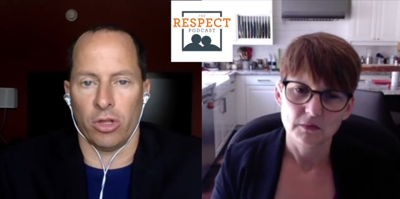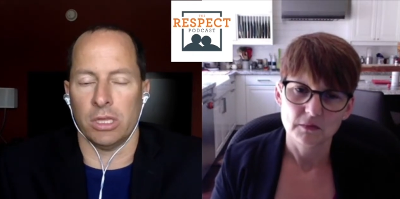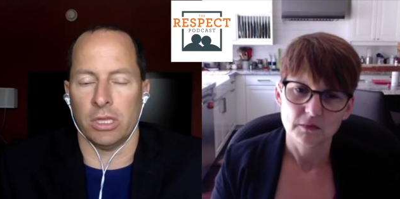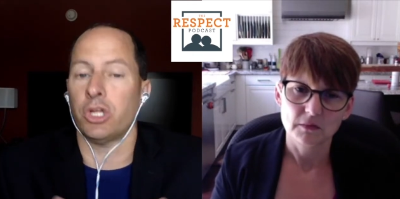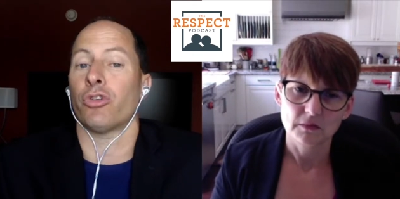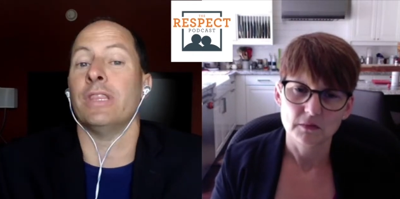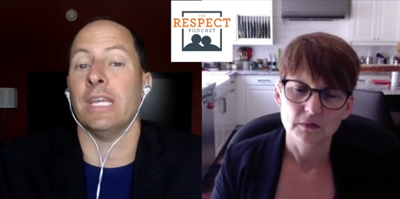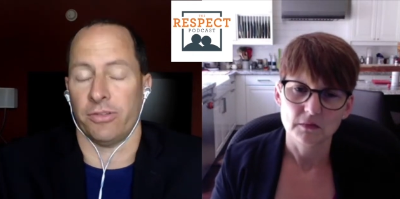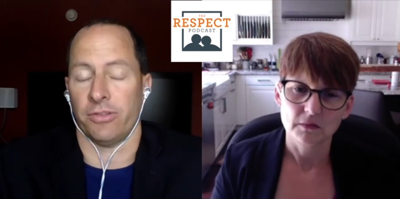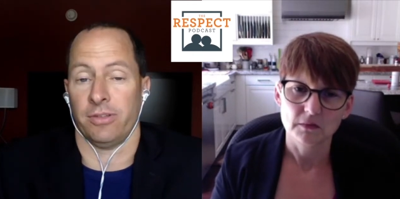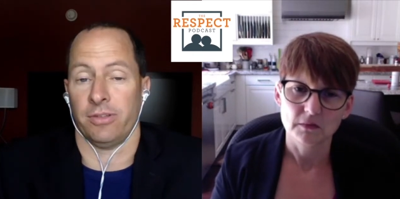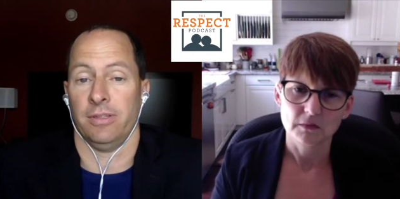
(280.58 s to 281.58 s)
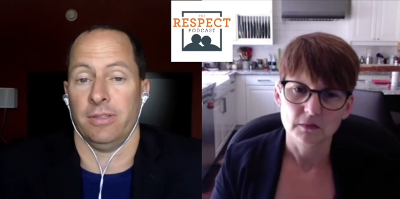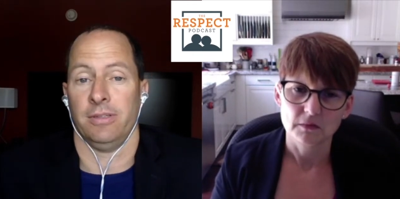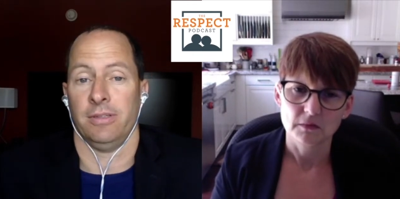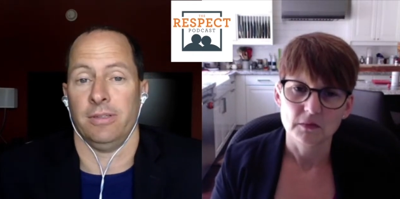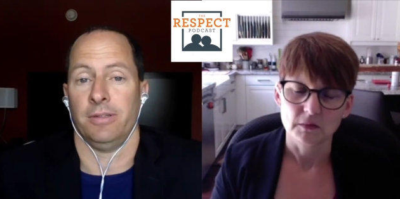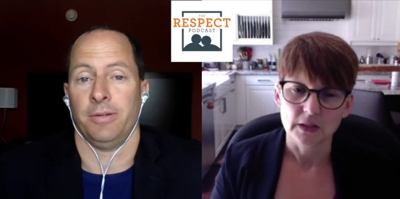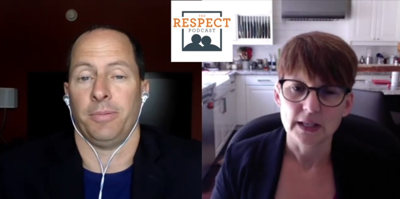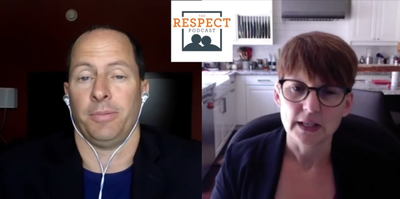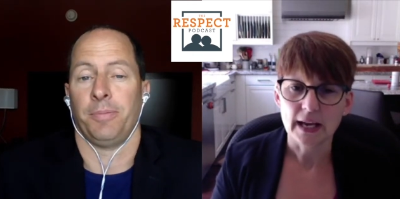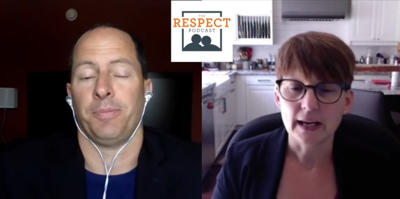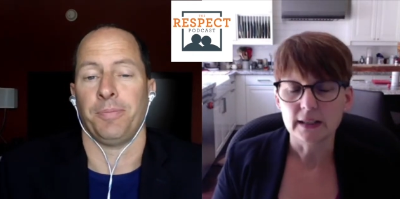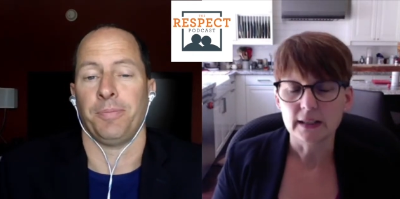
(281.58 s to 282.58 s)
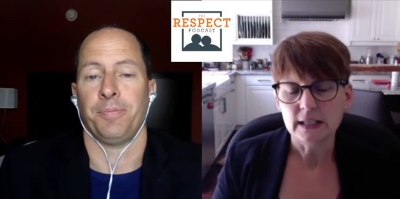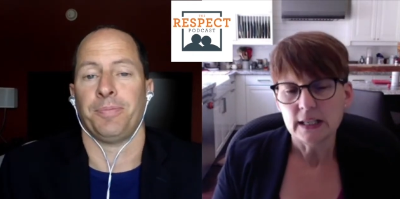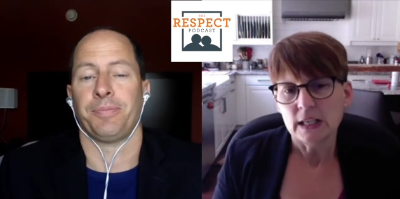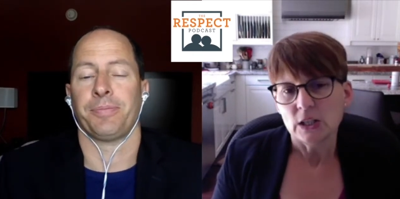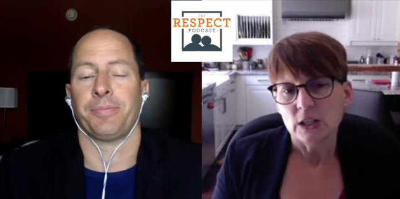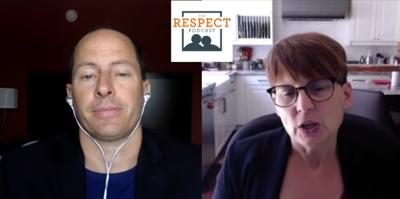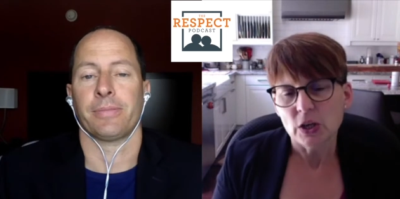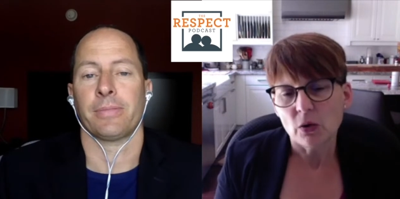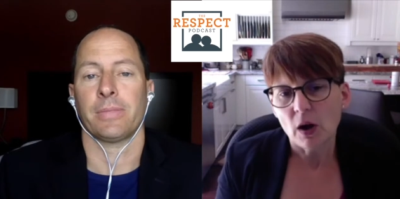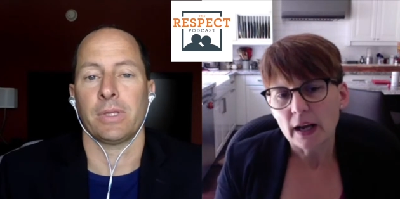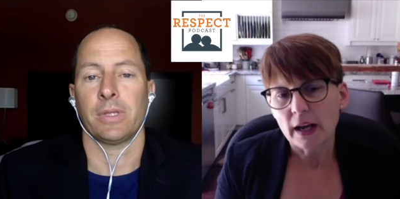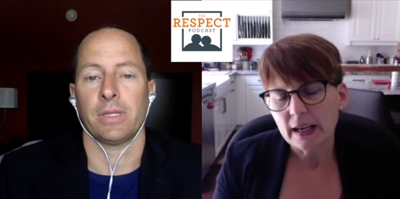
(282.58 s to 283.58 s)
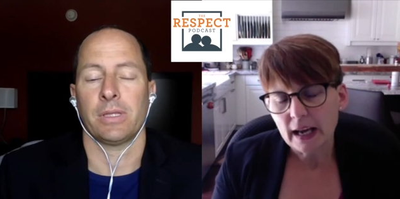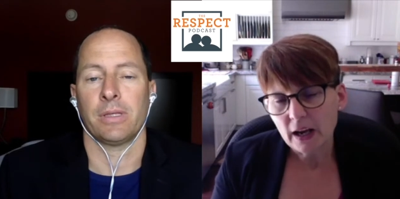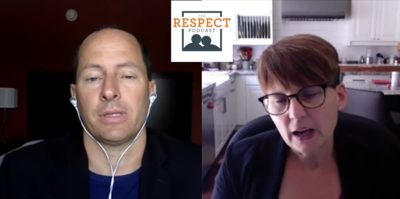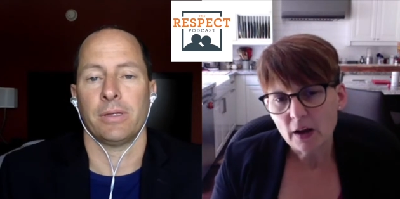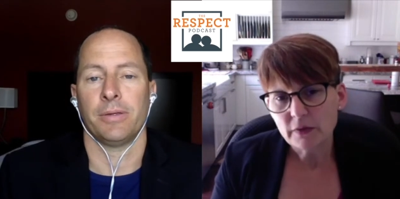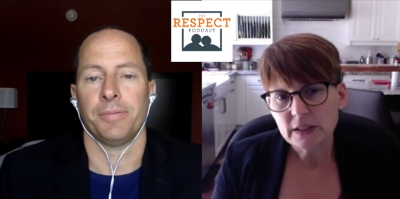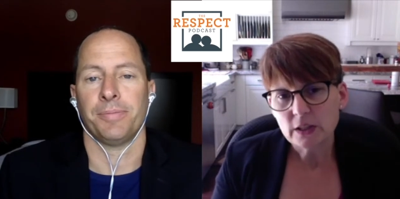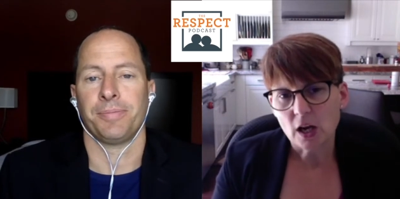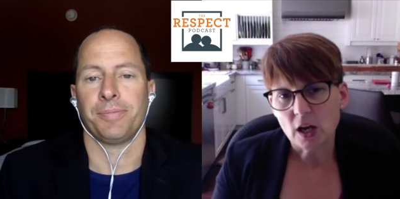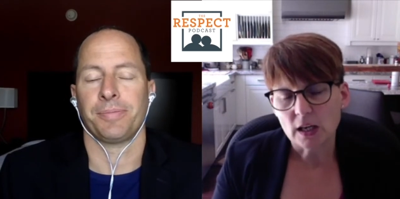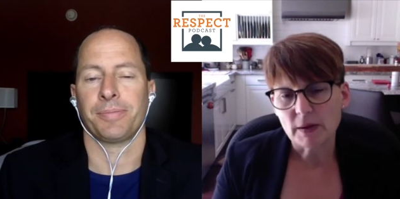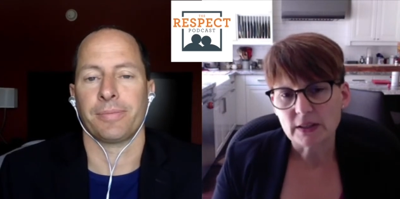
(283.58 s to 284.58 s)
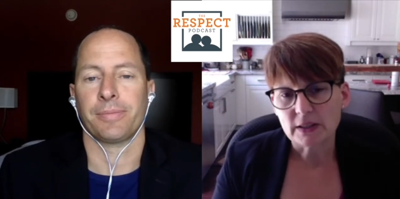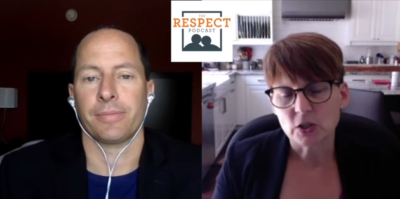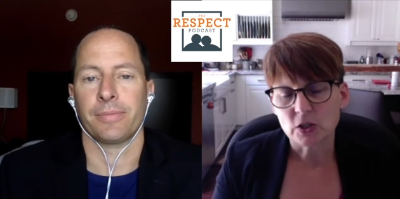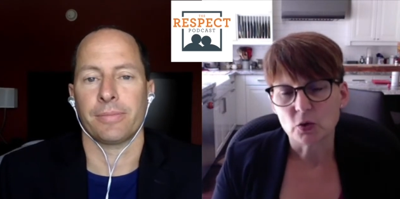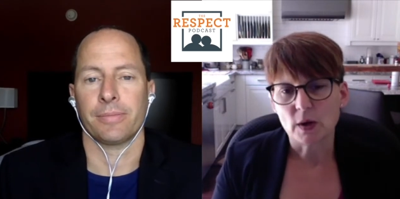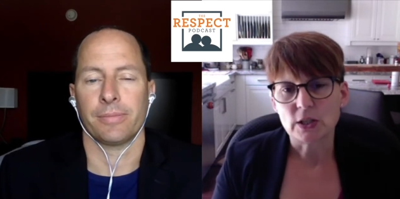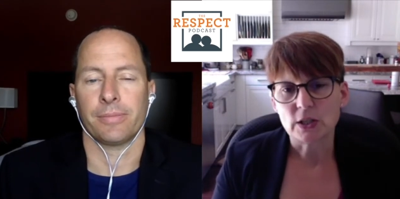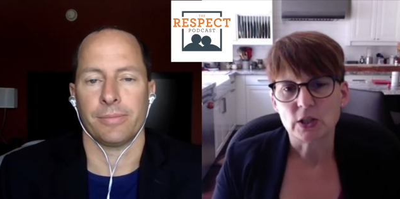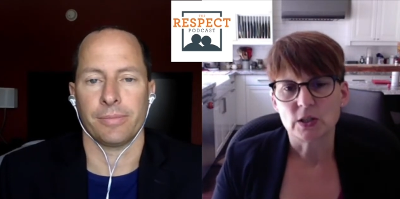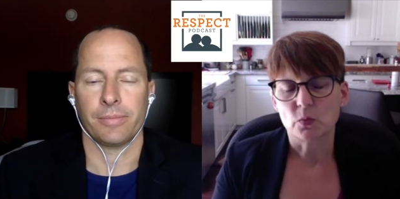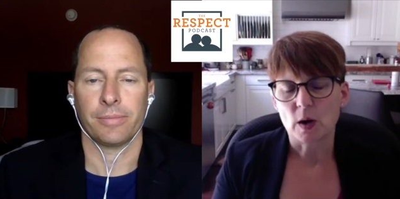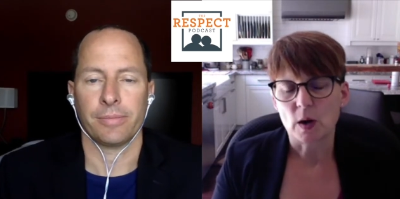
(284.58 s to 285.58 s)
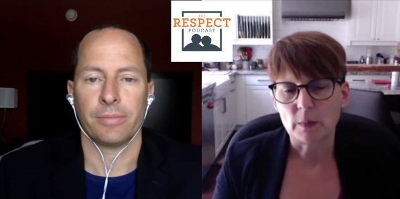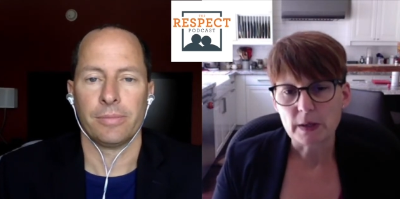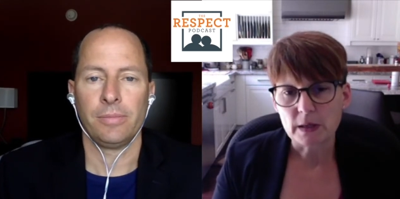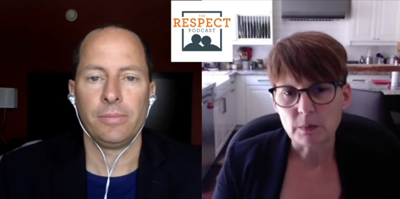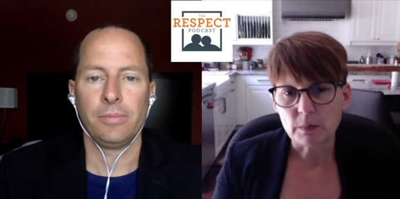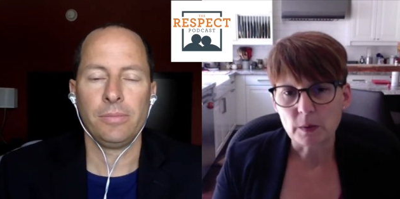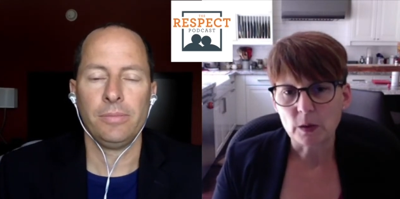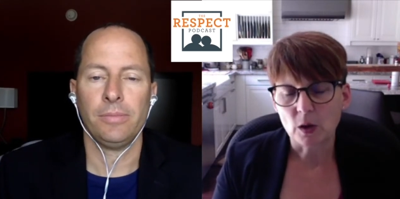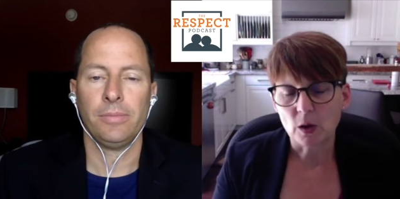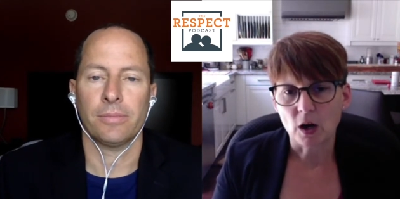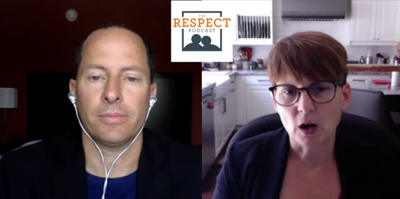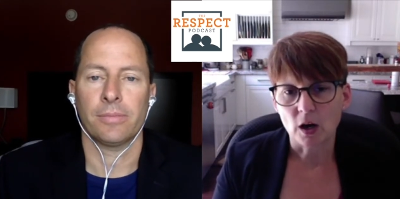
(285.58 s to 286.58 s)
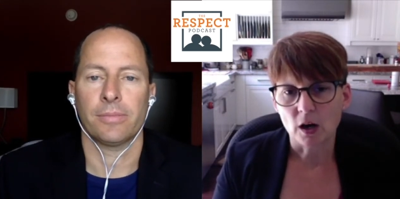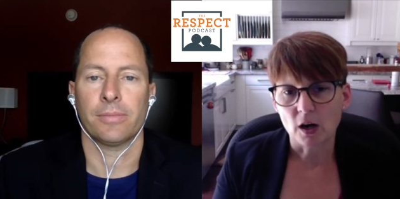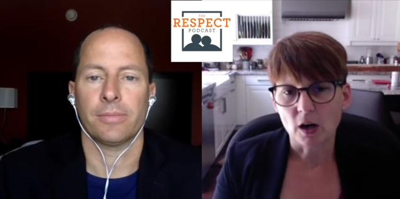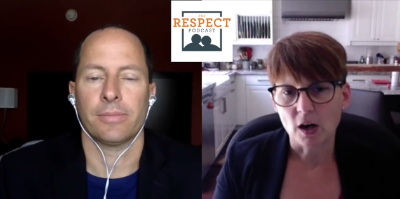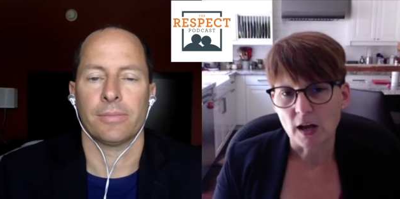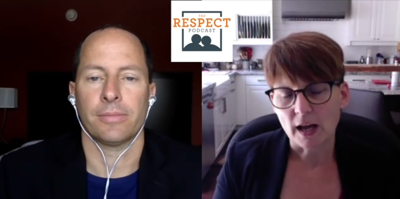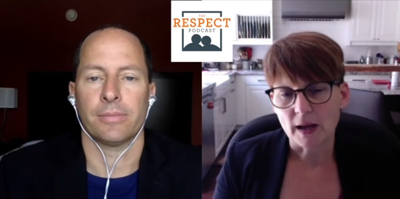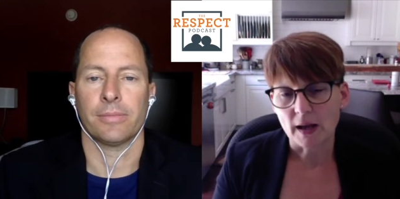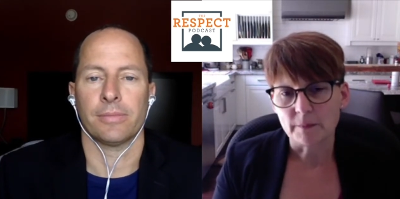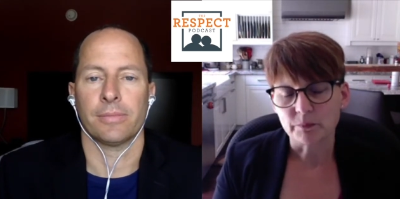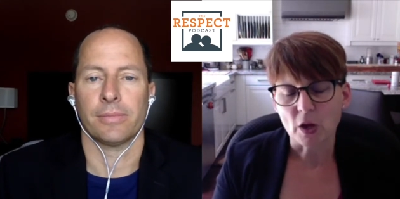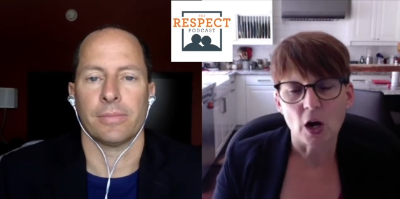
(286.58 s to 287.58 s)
Speaker 1: all learn this.
Speaker 2: Yeah. So I, I often talk about situations where people are um,